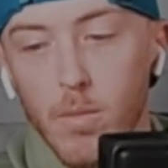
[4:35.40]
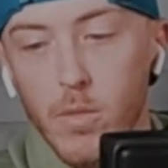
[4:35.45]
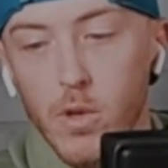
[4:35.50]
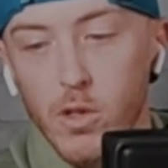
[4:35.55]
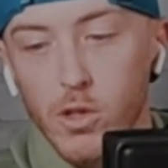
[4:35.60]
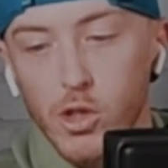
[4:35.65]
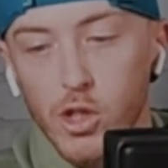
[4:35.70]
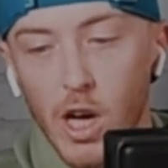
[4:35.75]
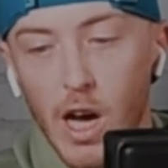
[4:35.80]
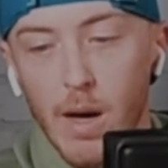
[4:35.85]

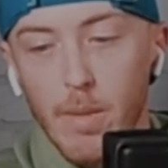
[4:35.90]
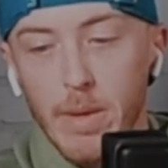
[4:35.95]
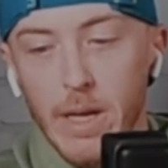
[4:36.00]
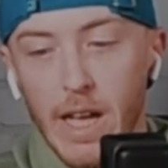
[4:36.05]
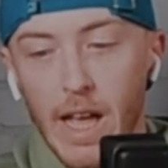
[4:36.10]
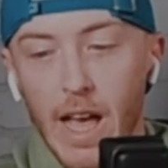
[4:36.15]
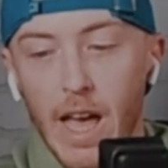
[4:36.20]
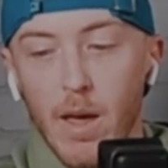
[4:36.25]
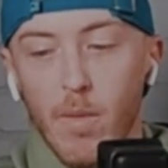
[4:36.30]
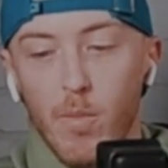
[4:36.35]
you're
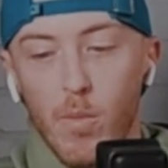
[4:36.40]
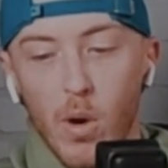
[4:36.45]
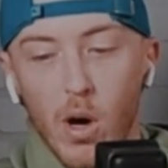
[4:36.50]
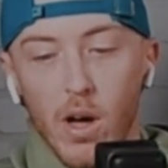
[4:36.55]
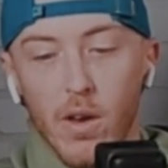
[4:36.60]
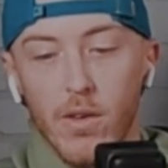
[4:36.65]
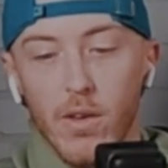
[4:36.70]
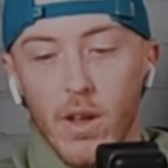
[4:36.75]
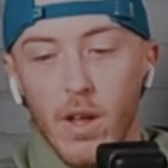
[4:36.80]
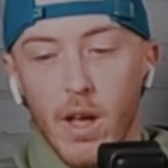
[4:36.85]
shopping at.
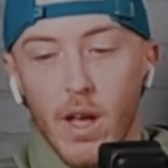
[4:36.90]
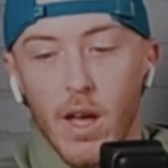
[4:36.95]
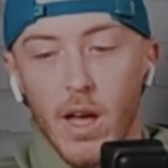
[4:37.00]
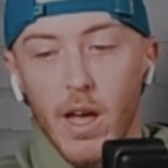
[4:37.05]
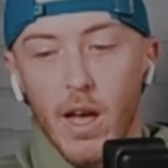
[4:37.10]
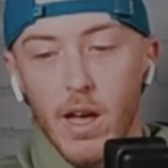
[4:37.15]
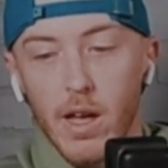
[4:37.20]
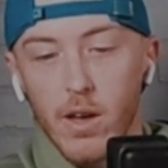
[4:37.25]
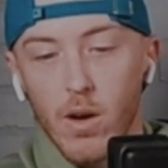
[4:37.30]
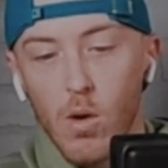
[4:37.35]
But
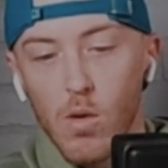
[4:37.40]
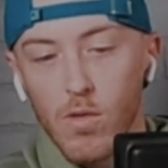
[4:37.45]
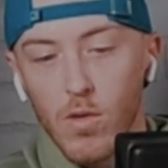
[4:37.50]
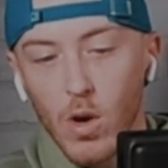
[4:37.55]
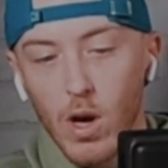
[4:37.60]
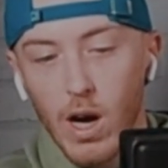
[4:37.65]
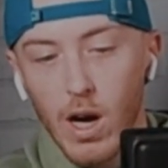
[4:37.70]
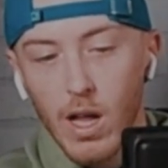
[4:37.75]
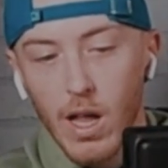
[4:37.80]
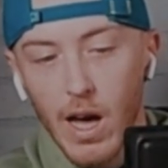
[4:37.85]

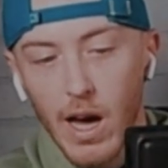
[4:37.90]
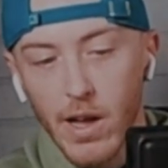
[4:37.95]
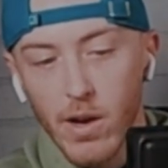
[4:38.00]
overall,